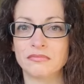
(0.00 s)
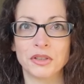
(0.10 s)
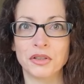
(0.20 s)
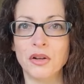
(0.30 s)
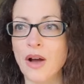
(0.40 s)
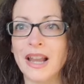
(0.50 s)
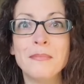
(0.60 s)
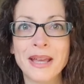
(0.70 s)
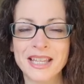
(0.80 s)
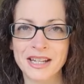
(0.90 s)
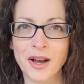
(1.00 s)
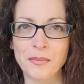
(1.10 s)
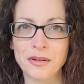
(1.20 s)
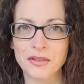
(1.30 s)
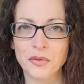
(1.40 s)
you know, I'll make it up.
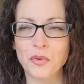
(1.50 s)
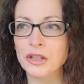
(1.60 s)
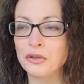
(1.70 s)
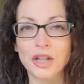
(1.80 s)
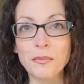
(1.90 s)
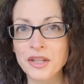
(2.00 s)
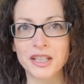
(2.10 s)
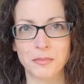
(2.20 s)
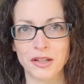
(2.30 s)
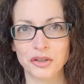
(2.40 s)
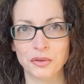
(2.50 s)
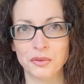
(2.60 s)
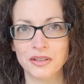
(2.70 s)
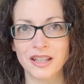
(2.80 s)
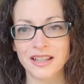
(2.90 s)
We'll do something
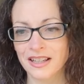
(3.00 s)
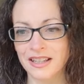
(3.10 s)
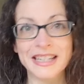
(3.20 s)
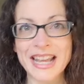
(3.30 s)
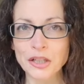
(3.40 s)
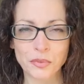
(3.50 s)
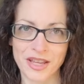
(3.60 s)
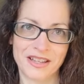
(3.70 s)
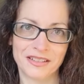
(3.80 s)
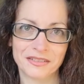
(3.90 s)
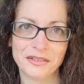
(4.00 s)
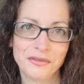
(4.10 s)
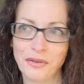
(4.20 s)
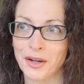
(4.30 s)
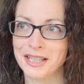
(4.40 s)
special next week
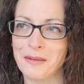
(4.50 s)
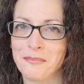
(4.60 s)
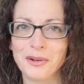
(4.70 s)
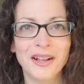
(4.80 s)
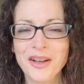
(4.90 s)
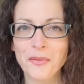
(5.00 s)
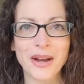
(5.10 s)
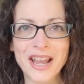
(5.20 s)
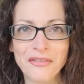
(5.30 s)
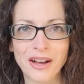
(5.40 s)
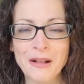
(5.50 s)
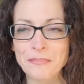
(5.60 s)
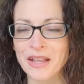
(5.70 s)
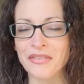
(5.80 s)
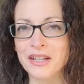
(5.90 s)
for example, whenever,
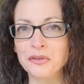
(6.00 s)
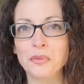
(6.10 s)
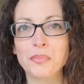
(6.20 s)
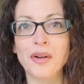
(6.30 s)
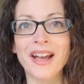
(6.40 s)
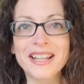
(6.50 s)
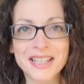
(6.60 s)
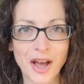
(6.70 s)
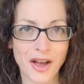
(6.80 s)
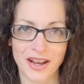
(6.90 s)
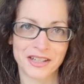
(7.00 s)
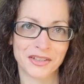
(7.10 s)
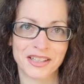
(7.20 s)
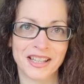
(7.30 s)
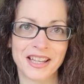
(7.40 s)
and then surprise her
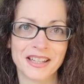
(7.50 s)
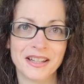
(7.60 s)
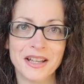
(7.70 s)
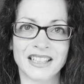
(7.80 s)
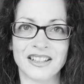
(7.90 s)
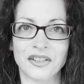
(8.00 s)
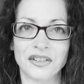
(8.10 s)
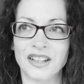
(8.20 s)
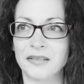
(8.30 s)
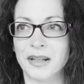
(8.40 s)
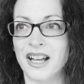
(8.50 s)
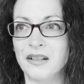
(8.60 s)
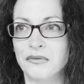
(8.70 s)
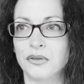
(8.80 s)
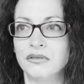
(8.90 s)
another day. I just thought that'd be
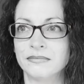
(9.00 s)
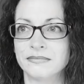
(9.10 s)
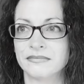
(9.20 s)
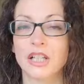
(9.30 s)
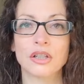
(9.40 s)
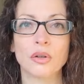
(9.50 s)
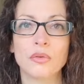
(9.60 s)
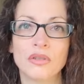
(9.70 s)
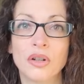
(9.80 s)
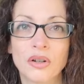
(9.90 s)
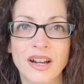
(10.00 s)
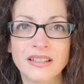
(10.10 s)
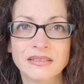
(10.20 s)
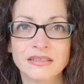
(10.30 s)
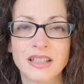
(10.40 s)
helpful. So, Laura,
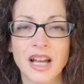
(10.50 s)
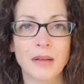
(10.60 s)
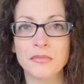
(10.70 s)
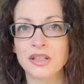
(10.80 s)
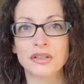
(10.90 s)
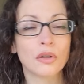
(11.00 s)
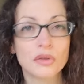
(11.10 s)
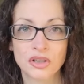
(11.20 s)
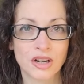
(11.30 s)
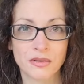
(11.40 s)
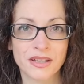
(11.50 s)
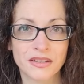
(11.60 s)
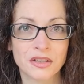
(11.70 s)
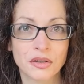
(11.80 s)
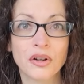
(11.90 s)
I'm so sorry
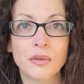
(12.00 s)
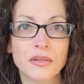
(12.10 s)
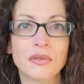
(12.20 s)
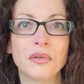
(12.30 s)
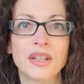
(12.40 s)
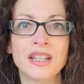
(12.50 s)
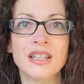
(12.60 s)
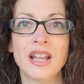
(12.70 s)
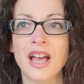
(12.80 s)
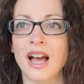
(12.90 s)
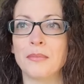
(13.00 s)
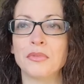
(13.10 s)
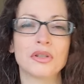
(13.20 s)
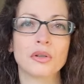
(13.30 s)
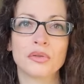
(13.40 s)
that you're going through this. I'm
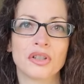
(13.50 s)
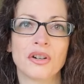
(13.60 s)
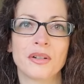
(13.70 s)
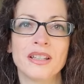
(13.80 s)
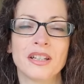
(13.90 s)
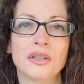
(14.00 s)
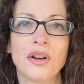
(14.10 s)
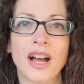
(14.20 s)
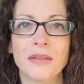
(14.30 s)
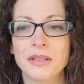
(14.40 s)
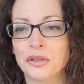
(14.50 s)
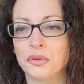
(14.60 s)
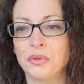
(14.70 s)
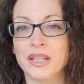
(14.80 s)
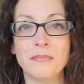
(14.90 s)
so sorry that you're having
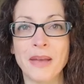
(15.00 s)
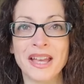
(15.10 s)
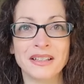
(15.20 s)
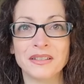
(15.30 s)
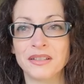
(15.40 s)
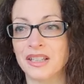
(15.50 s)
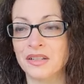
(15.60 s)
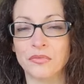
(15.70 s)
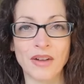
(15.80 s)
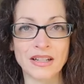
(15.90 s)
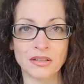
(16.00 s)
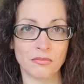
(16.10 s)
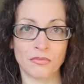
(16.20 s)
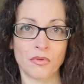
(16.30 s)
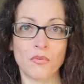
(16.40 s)
to email this
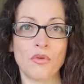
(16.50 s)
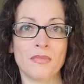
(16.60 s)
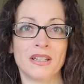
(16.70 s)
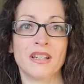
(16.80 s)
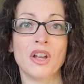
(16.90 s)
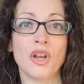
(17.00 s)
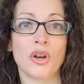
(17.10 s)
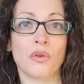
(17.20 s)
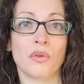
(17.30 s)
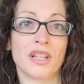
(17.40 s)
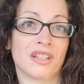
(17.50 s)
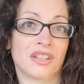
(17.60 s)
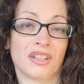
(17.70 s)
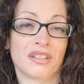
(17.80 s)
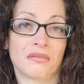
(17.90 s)
random woman who is
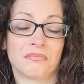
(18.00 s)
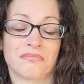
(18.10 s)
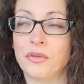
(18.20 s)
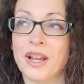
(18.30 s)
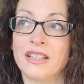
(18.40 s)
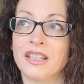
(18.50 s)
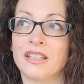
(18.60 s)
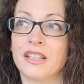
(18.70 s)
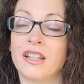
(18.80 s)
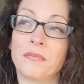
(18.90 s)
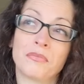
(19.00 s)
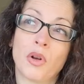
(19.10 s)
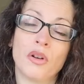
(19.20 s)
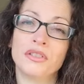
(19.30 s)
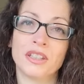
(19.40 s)
just creating
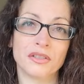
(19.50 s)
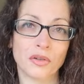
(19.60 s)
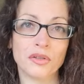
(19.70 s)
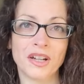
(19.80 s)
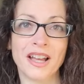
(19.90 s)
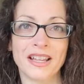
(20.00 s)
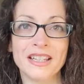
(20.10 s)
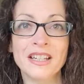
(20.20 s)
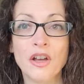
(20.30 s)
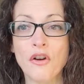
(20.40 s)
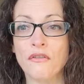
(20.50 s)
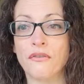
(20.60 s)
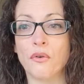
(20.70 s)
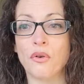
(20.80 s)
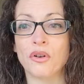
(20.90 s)
content online
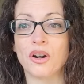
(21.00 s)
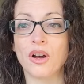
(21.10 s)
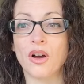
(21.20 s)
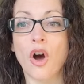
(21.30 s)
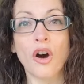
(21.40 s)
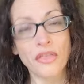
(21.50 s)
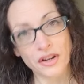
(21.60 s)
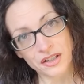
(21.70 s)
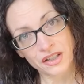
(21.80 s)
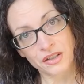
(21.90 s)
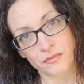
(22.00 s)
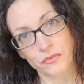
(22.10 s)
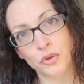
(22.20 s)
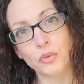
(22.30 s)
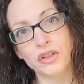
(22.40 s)
for others
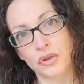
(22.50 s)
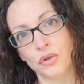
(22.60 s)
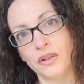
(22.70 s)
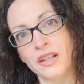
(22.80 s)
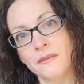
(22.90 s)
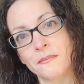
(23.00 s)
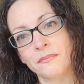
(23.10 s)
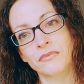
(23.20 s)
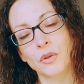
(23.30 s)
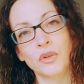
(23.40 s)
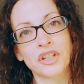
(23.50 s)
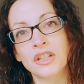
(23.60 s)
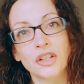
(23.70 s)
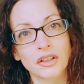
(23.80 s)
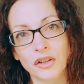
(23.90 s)
to enjoy, which
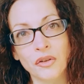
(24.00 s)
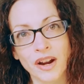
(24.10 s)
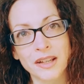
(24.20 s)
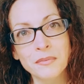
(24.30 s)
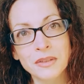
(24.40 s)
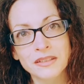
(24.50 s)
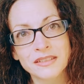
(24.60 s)
is not a crime,